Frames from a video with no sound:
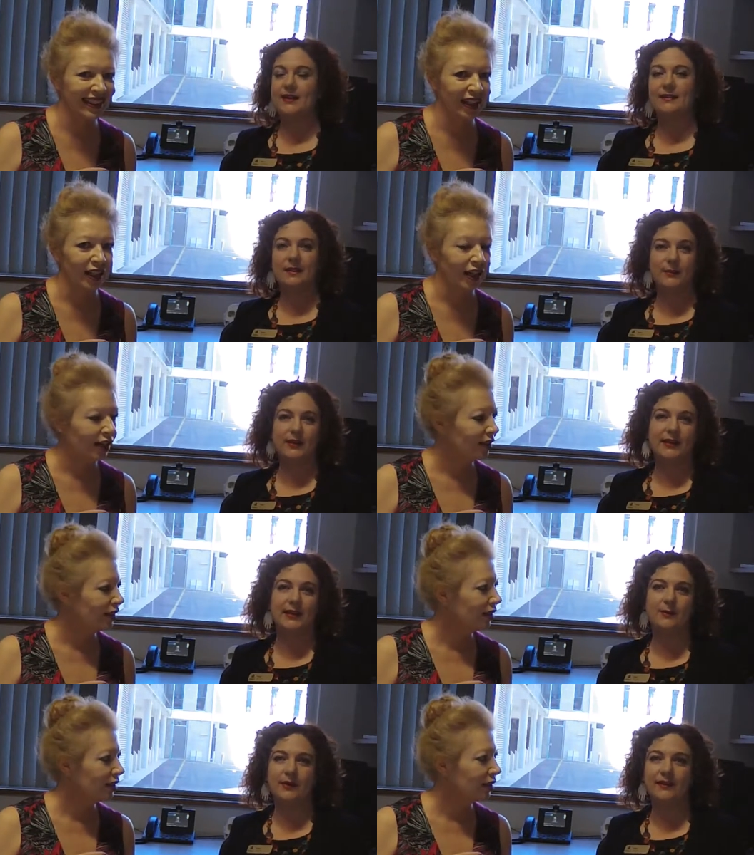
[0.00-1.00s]
Speaker 1: can
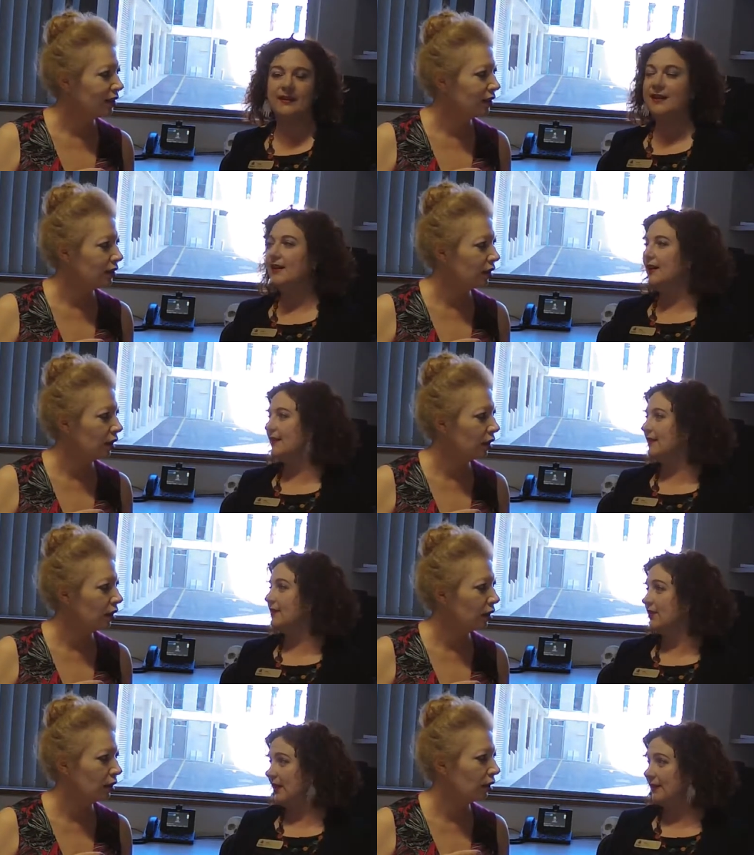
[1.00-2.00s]
communicate with. And
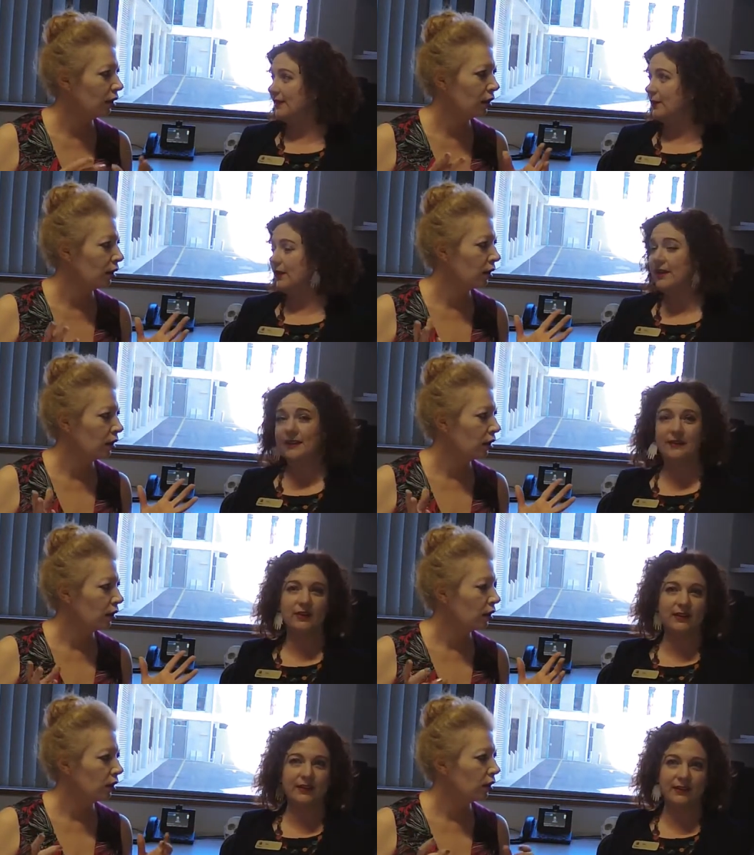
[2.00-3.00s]
that's a vast network. It's
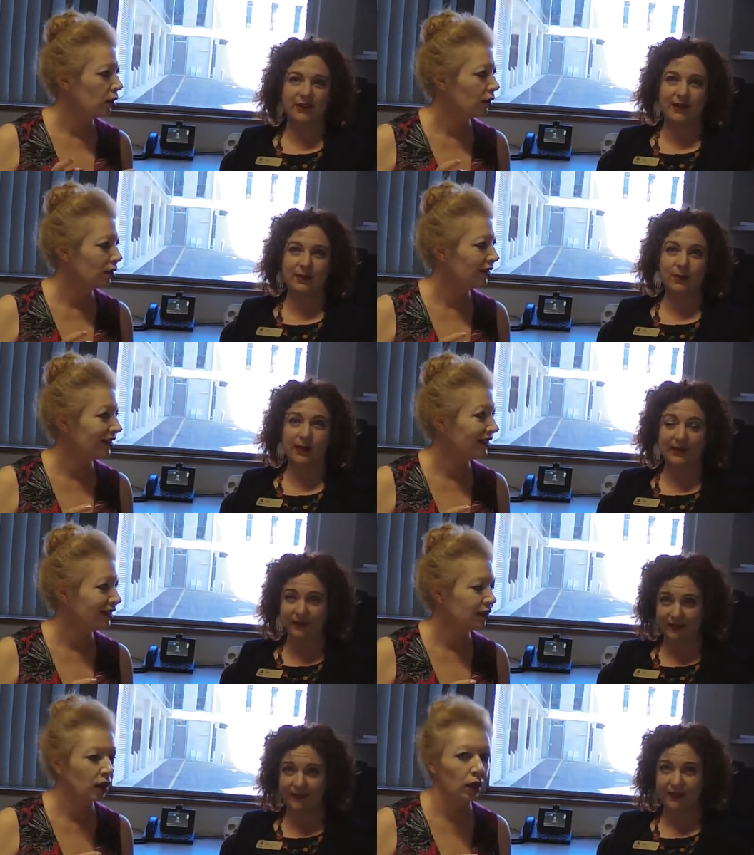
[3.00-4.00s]
not only Australia wide,
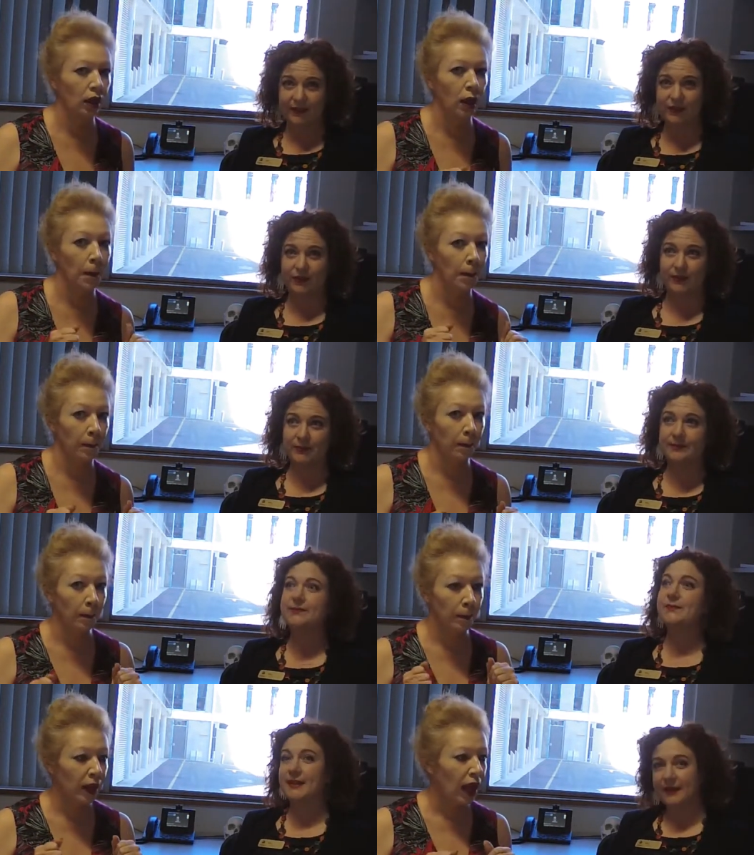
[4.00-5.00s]
it's international
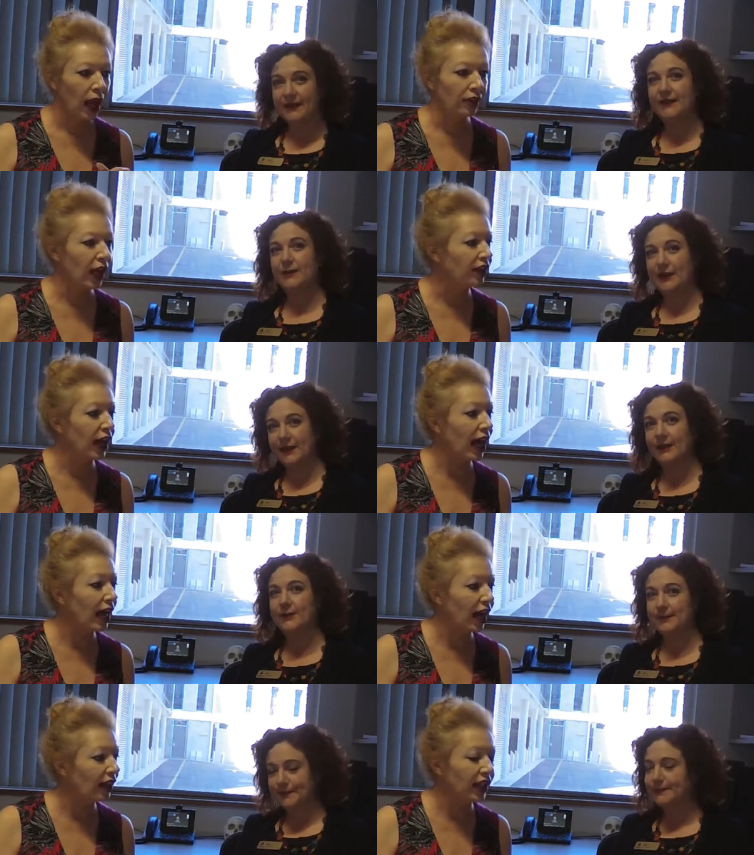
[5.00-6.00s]
and, so we and, can
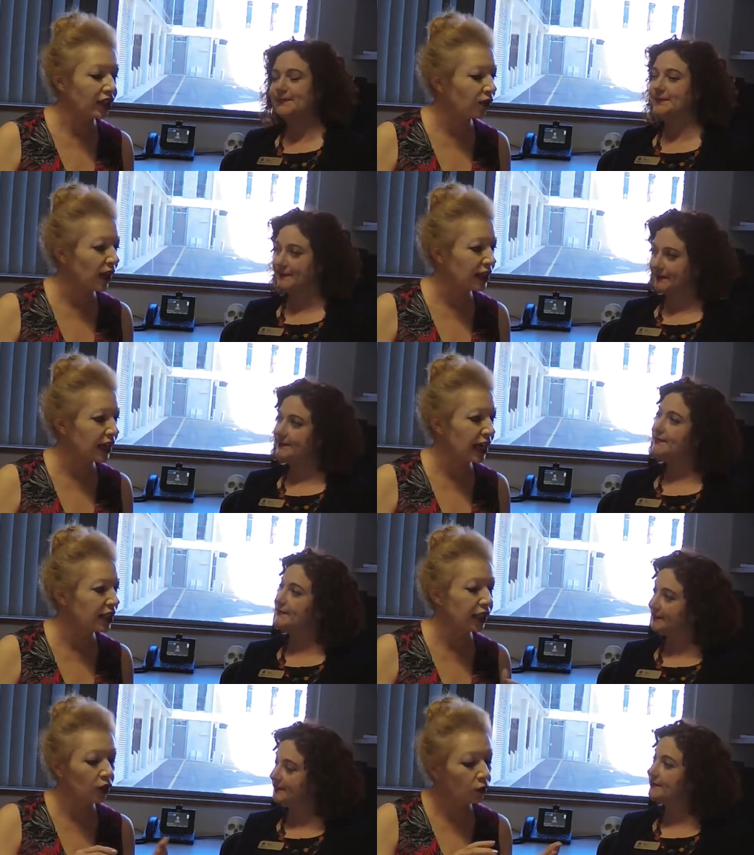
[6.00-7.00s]
help.
Speaker 2: And that's
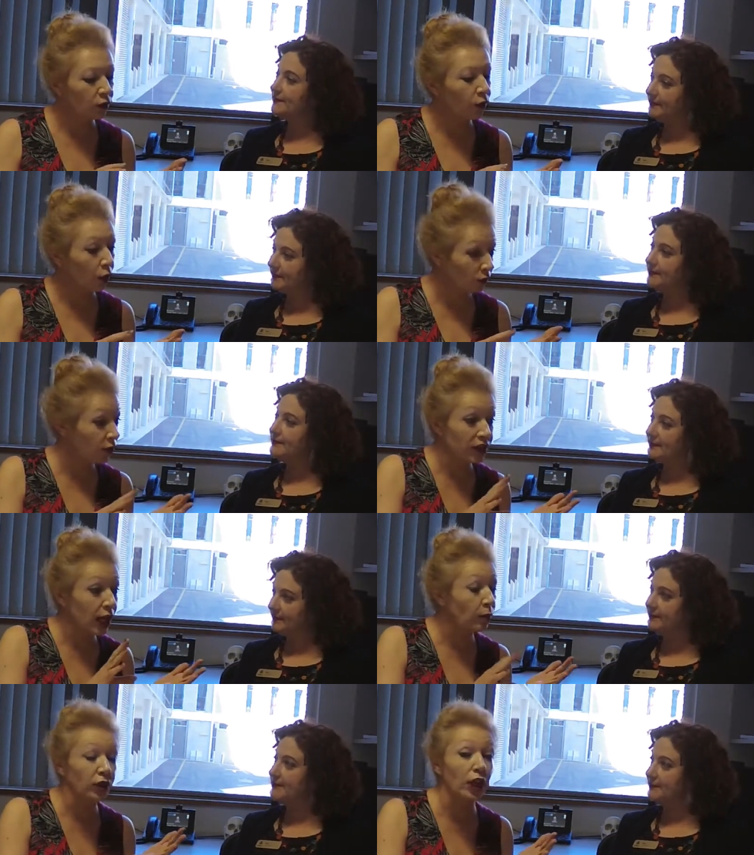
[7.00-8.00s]
fantastic. And f- oh, for
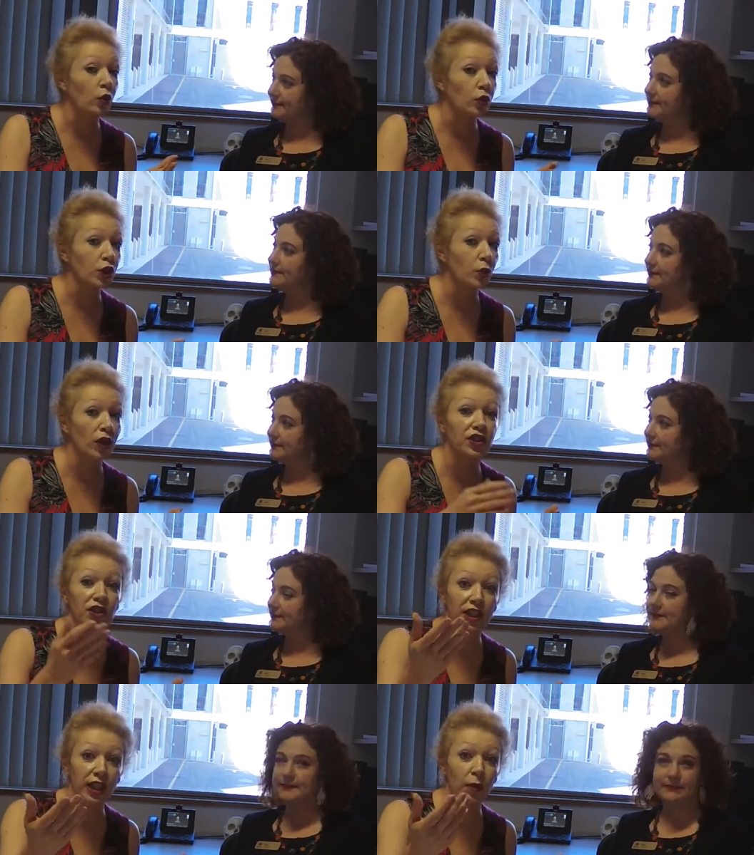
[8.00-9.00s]
example, that also works
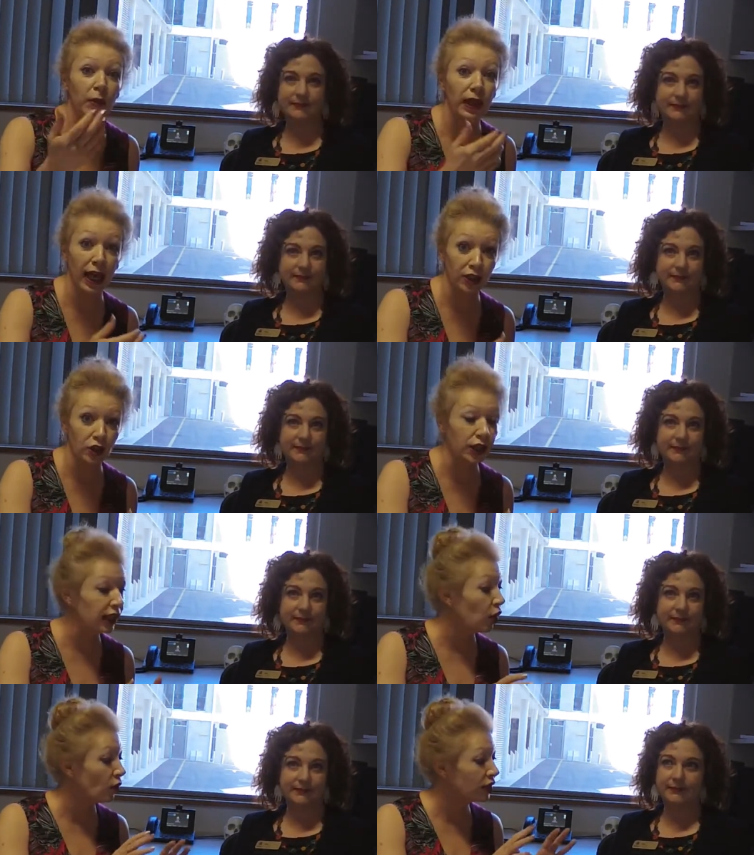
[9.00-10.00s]
to see a
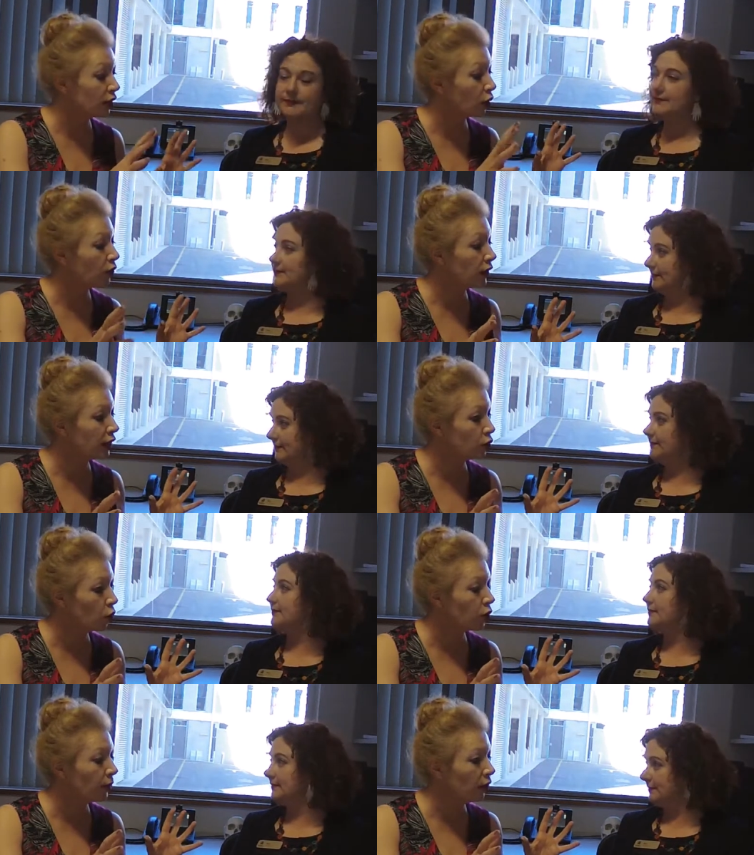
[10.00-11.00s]
PhD. Obviously, a lot of mm-hmm. the mm.
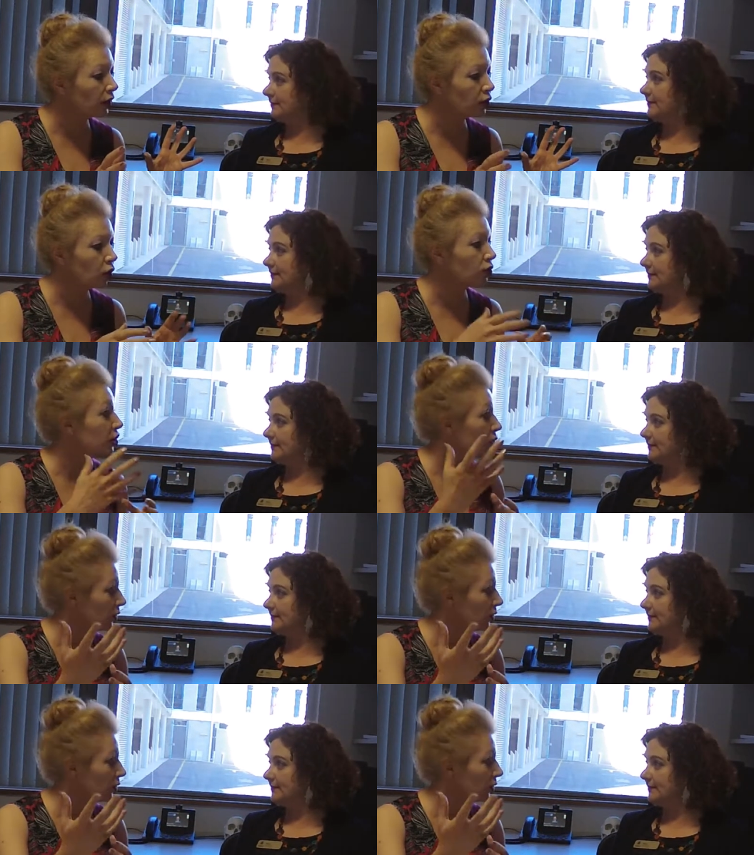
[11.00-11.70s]
North American doctorates are